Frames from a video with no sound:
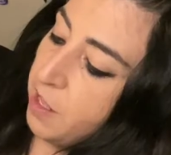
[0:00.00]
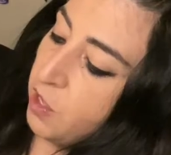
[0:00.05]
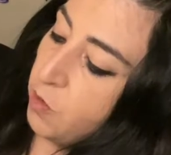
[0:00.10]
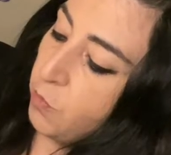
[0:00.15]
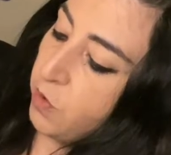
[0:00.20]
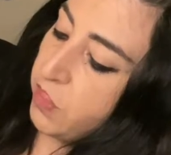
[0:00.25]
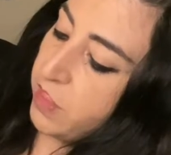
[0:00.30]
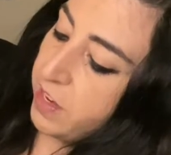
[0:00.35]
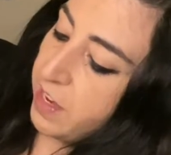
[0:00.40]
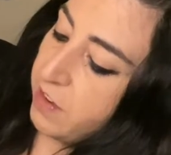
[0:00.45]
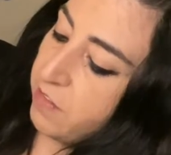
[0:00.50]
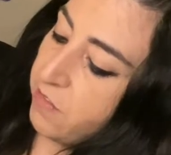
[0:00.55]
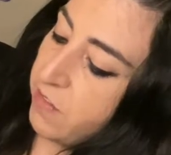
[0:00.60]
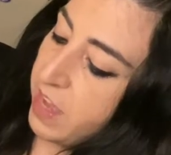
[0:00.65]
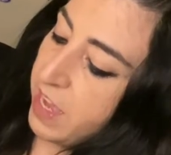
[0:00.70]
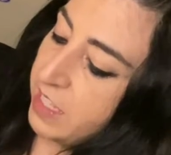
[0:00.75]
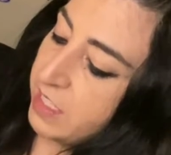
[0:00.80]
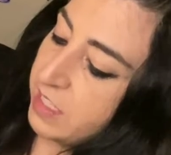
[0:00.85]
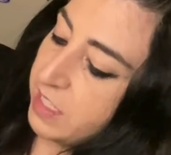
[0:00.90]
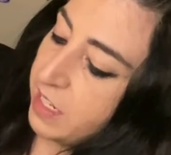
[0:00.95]
within a
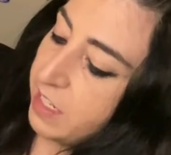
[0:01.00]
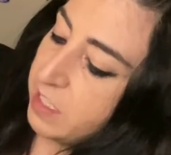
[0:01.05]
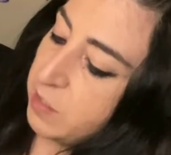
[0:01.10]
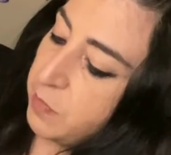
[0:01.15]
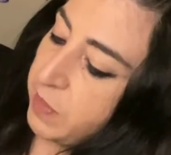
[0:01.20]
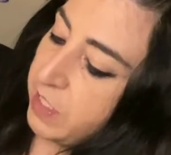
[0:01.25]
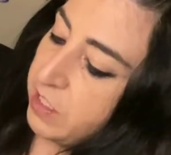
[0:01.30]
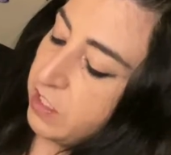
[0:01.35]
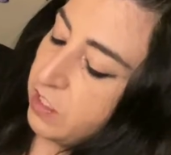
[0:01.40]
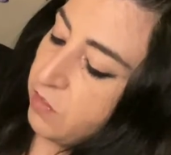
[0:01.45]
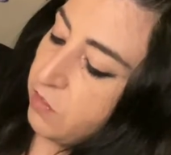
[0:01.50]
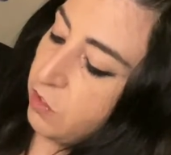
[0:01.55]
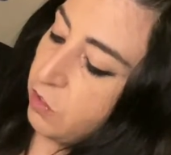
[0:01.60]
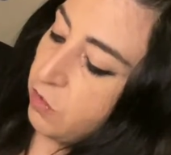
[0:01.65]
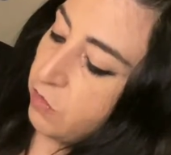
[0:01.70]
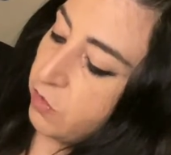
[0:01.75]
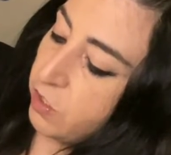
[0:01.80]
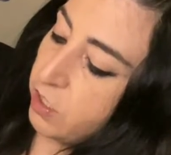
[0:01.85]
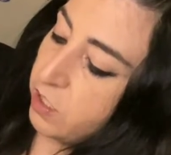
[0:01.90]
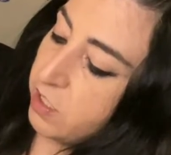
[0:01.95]
vast, expansive
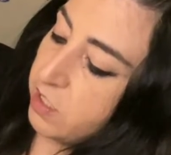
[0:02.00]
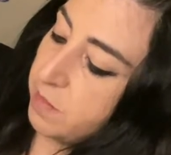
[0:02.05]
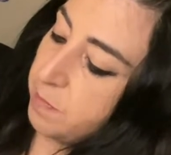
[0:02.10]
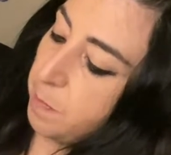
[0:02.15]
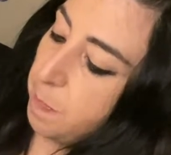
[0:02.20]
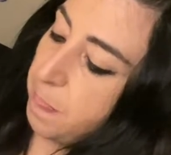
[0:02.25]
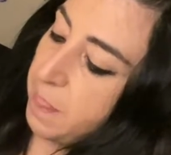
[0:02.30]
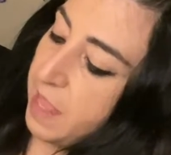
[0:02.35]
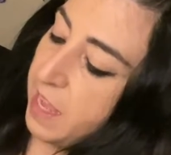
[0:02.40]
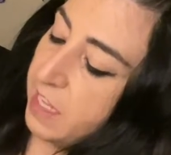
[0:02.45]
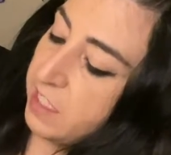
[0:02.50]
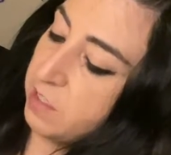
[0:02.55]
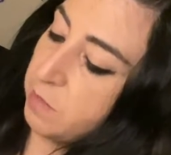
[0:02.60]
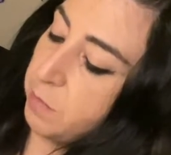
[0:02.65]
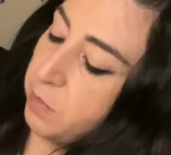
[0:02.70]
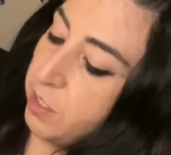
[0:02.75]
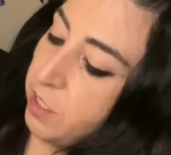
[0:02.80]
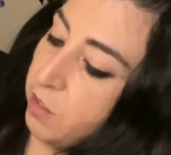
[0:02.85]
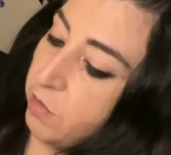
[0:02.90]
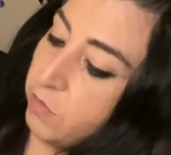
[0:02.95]
universe, as
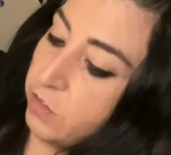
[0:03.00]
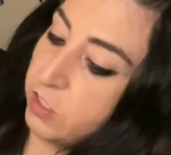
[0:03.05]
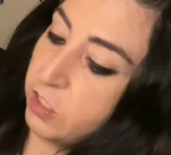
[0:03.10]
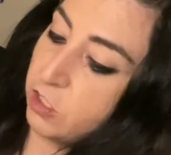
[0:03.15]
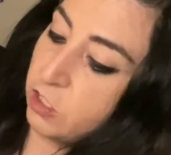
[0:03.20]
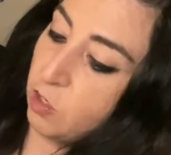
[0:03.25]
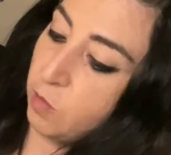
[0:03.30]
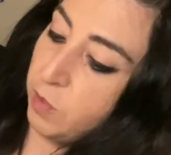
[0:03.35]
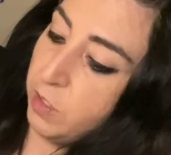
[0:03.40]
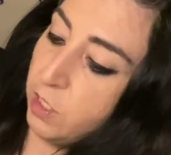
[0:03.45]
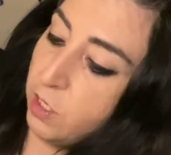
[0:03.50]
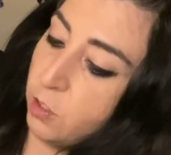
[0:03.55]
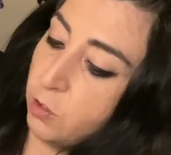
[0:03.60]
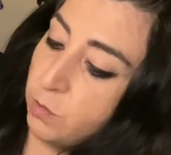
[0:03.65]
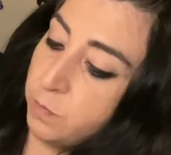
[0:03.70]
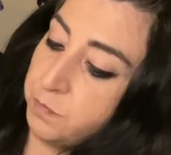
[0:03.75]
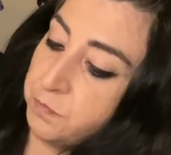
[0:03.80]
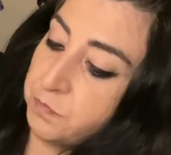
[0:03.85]
above, so below.